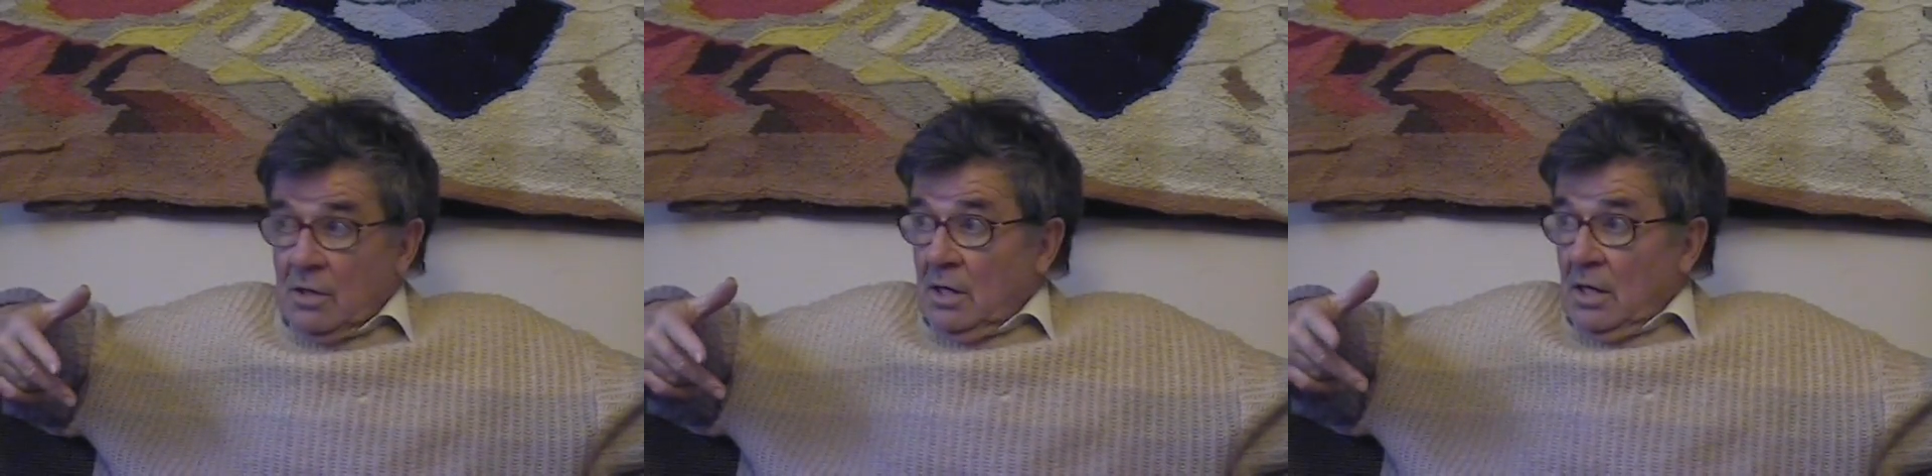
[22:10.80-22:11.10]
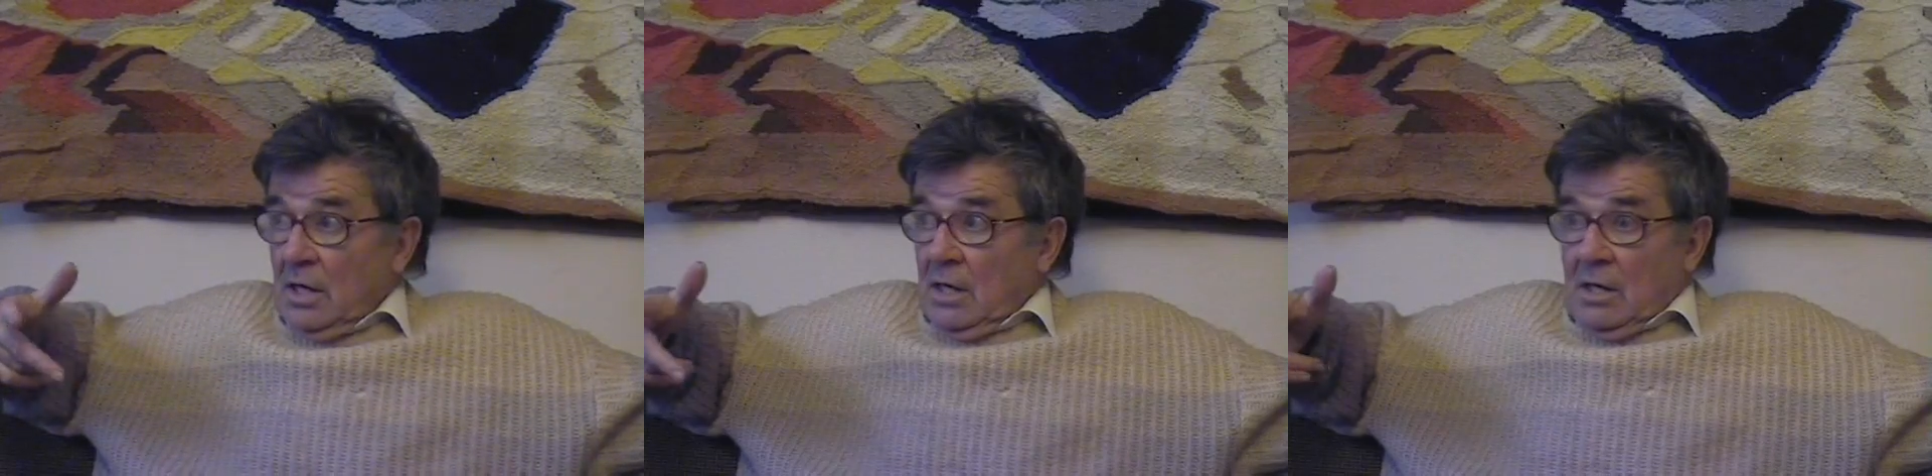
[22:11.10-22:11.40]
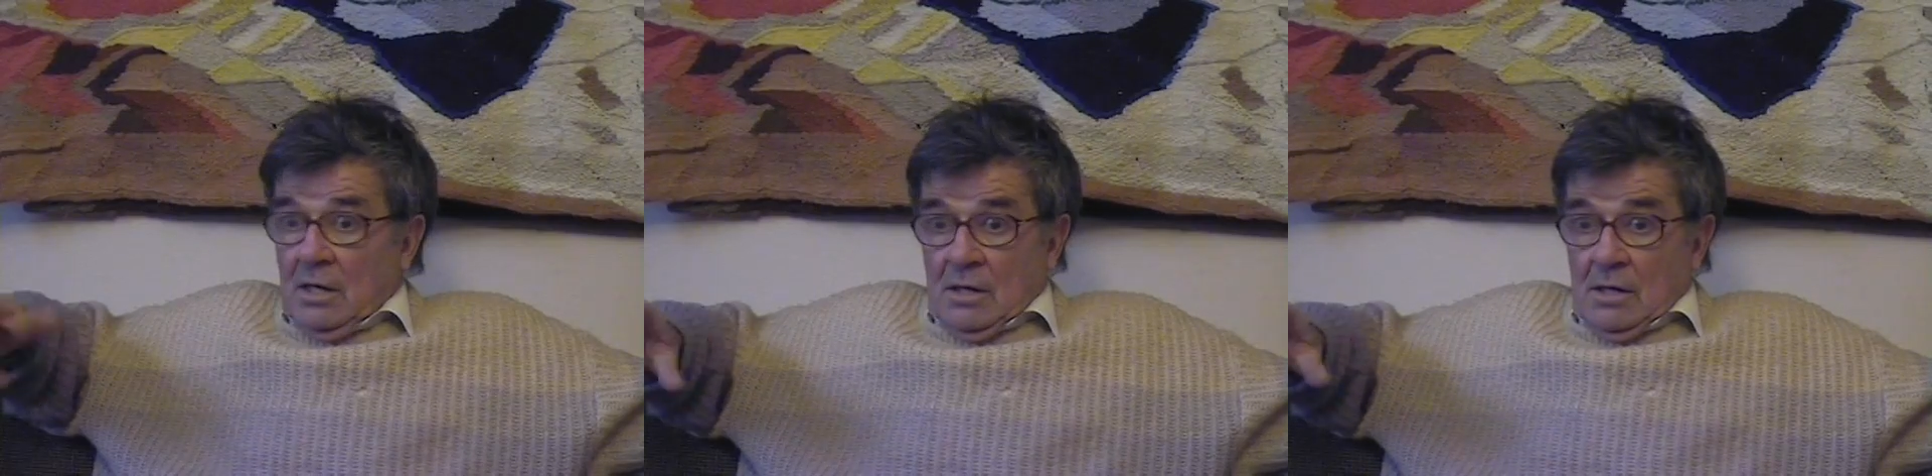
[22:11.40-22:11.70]

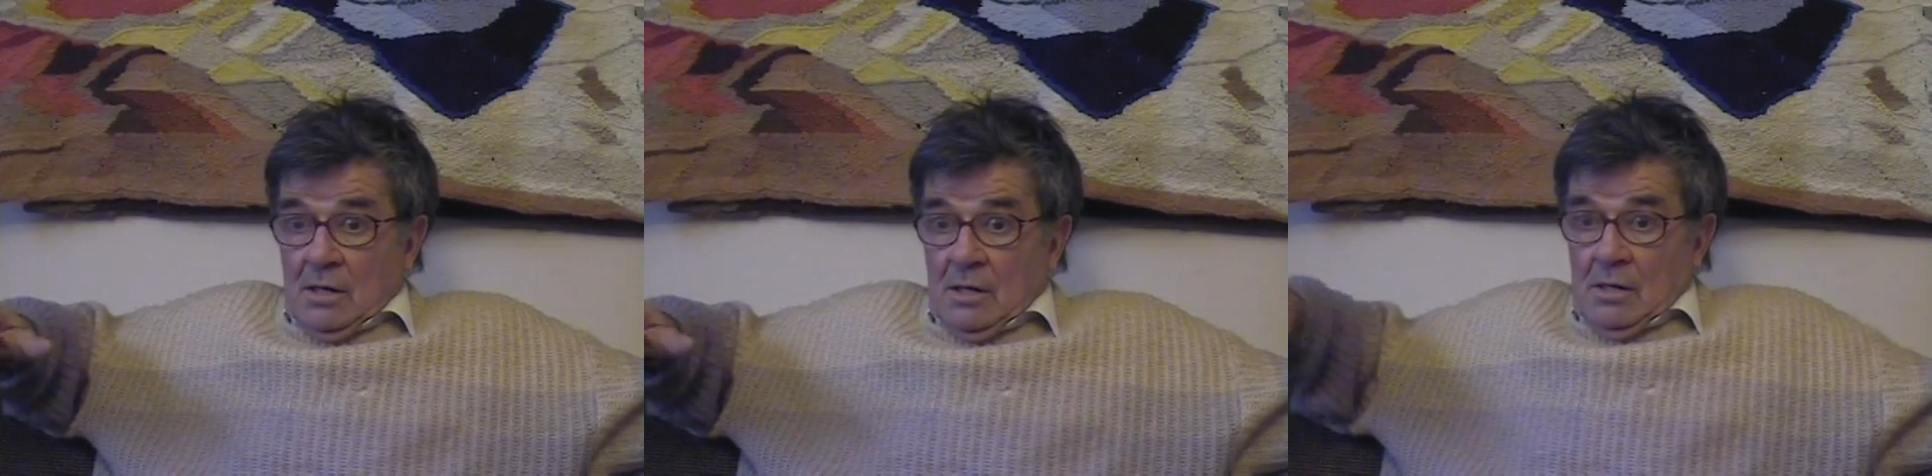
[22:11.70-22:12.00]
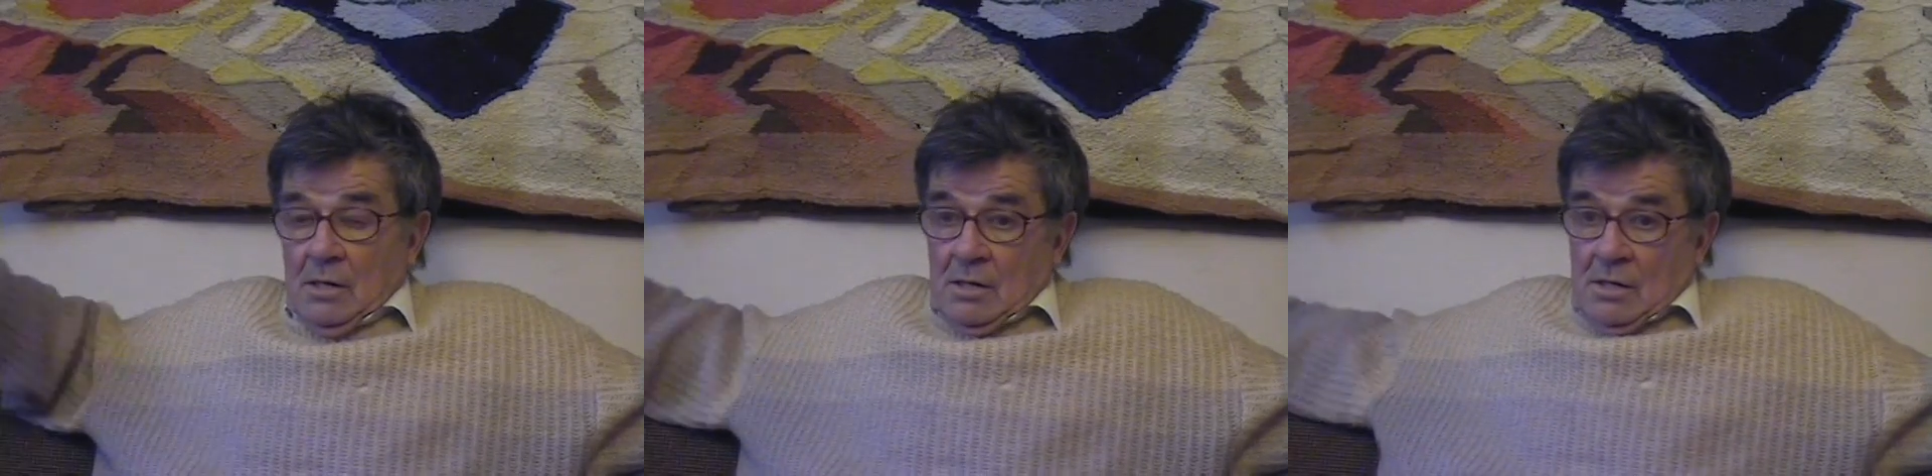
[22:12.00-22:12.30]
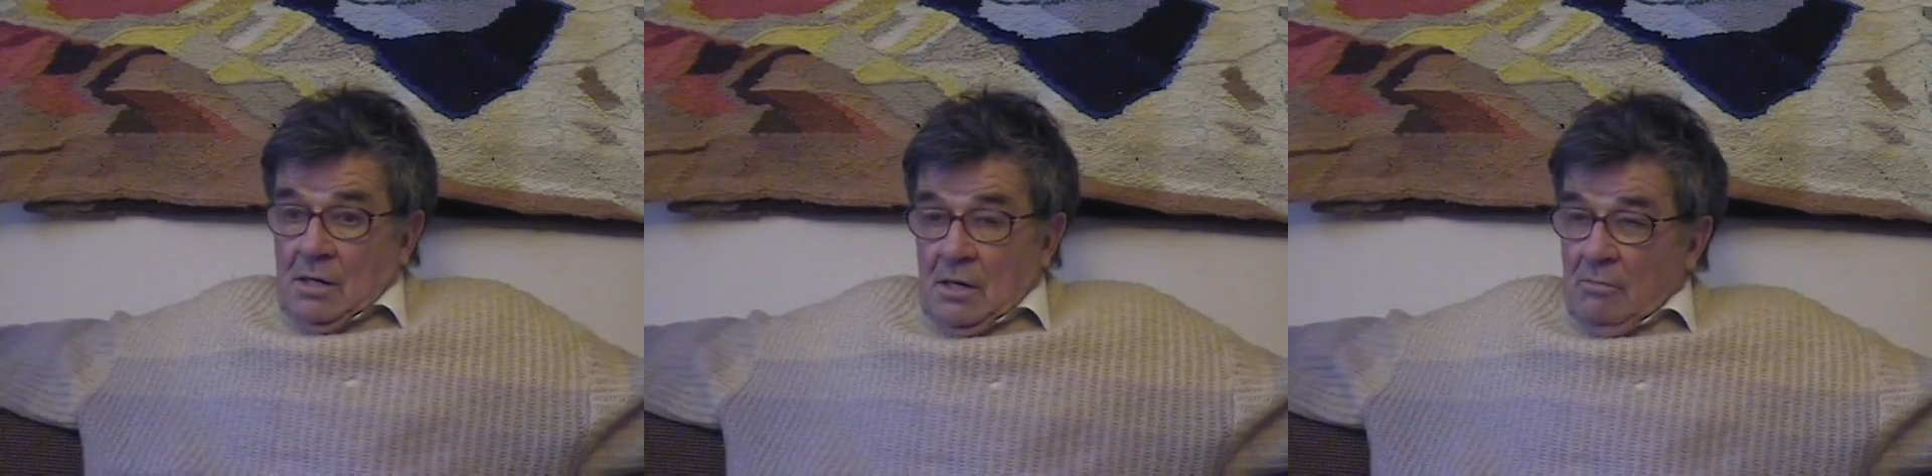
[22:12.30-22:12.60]
correspondence and
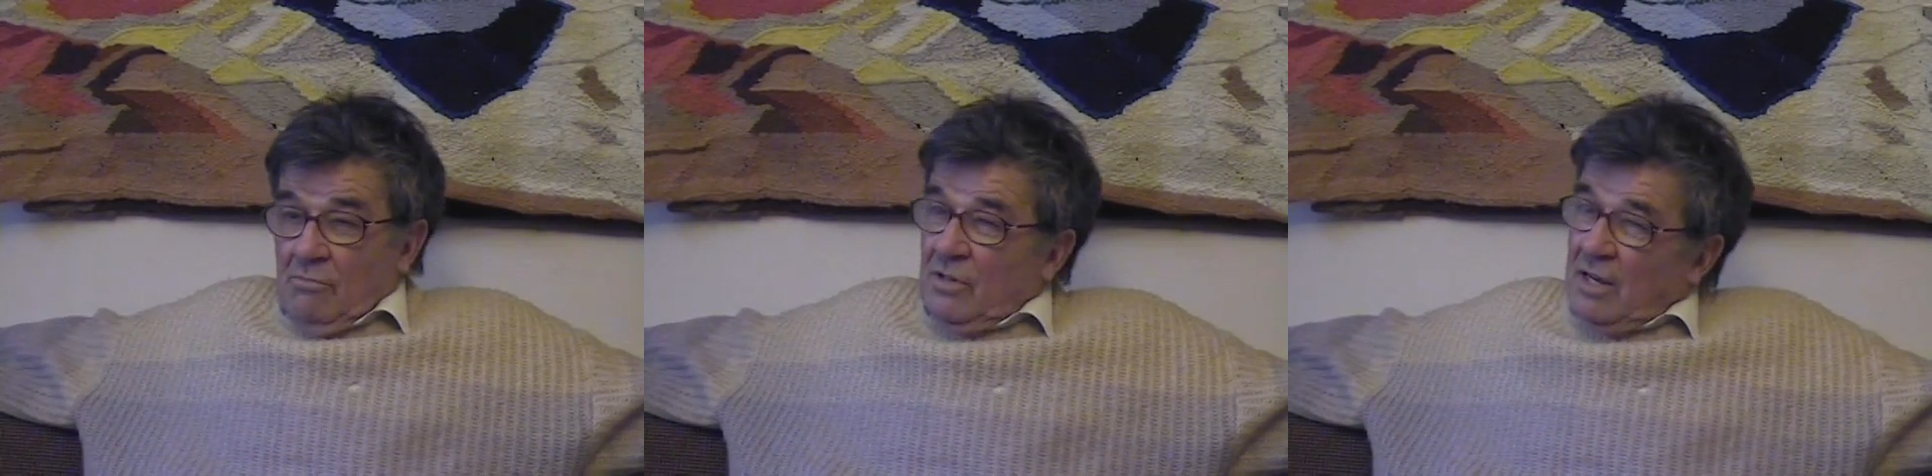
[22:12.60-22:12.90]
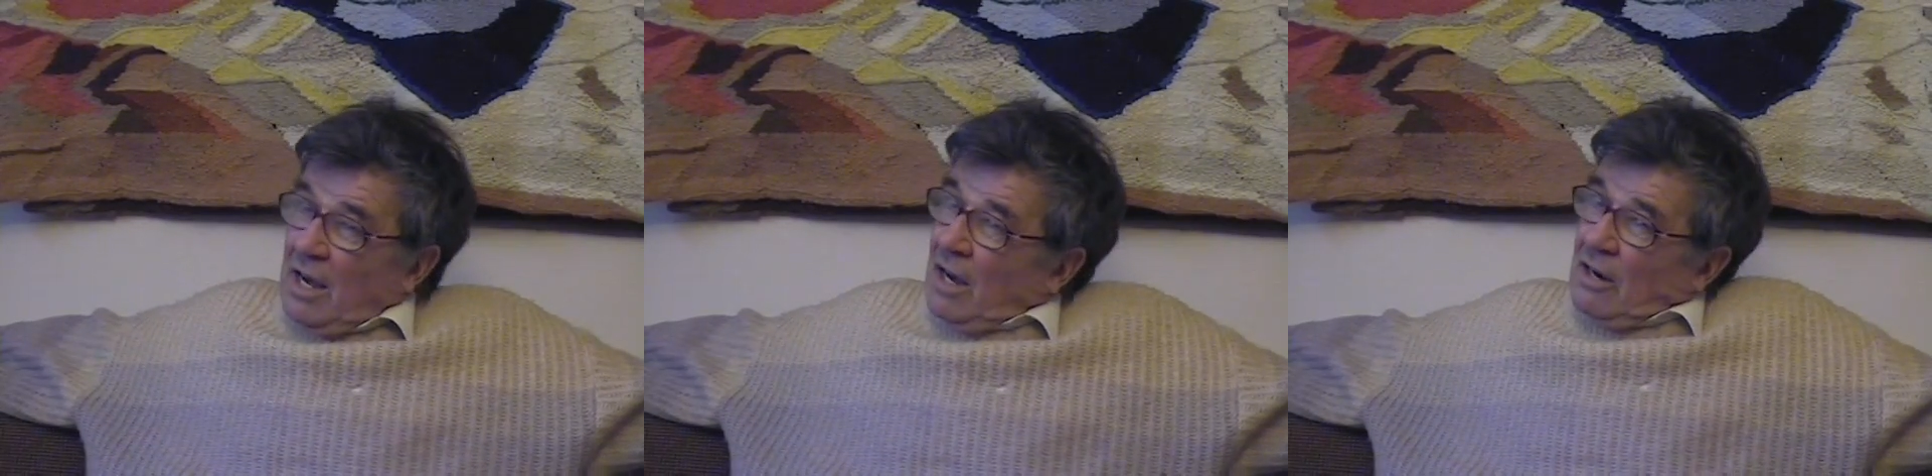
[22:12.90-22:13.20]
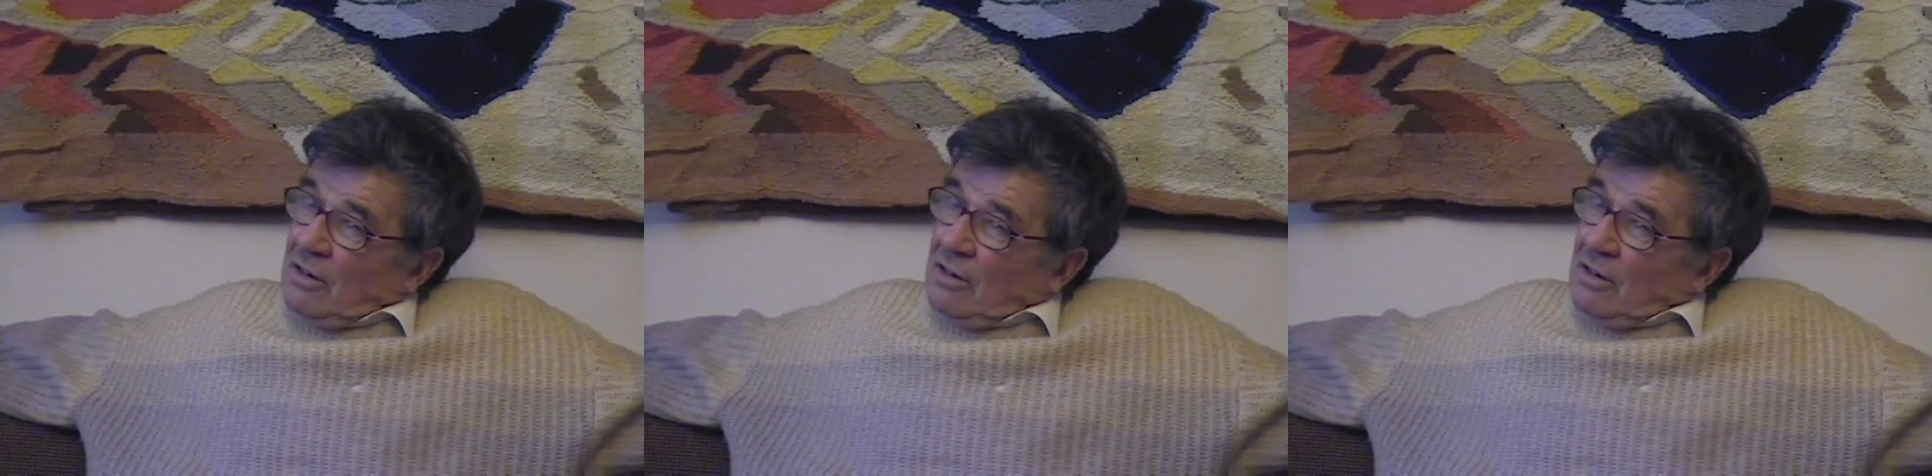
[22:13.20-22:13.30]
what's the other one?